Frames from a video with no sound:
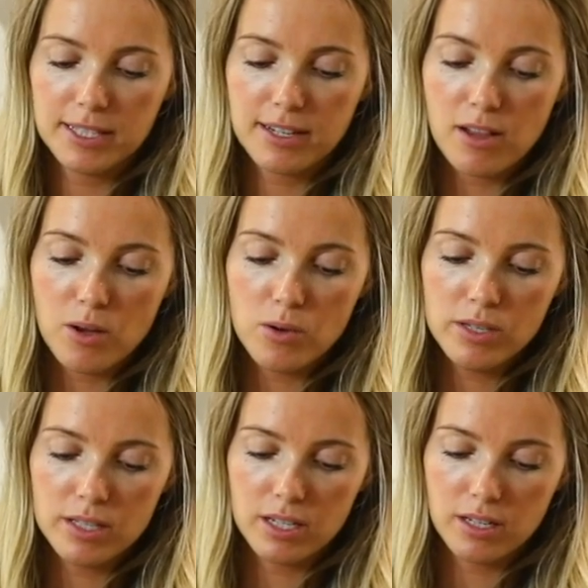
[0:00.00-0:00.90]
It's
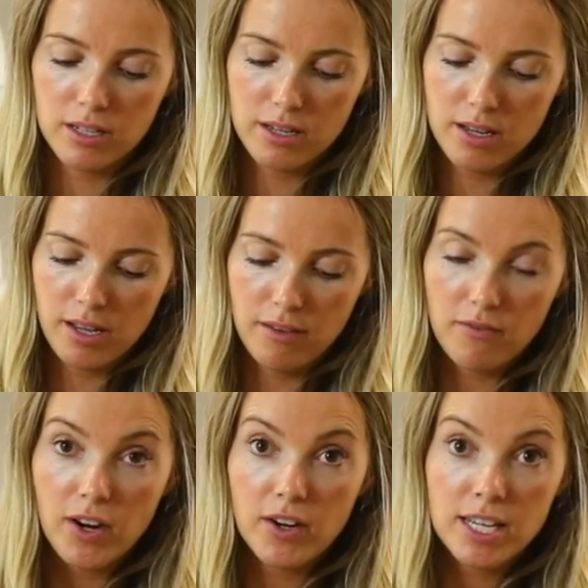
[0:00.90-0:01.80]
closed.
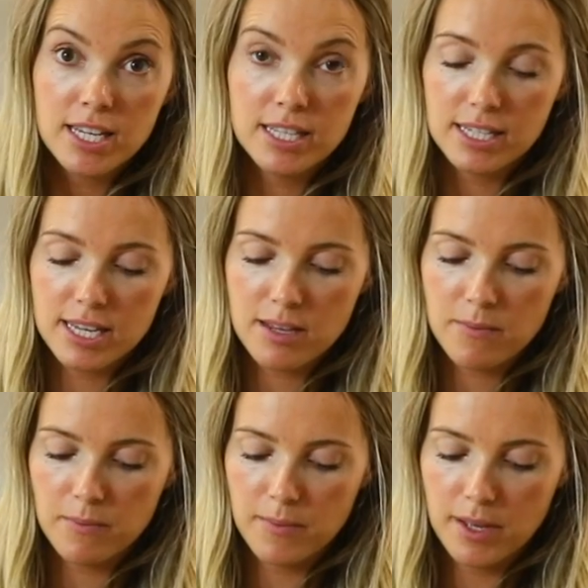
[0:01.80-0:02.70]
Very
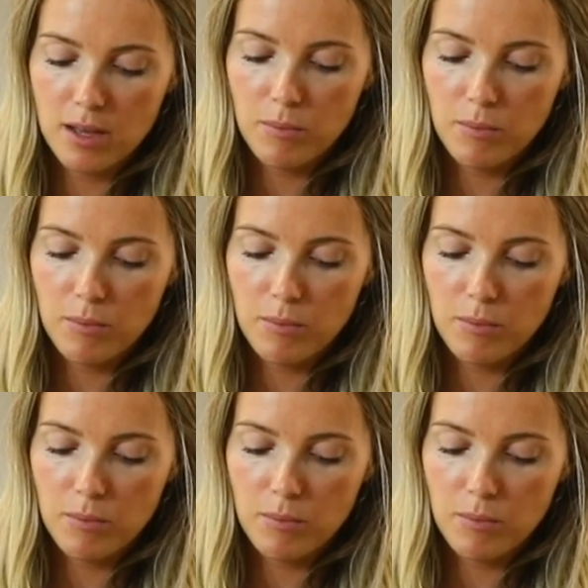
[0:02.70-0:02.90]
easy.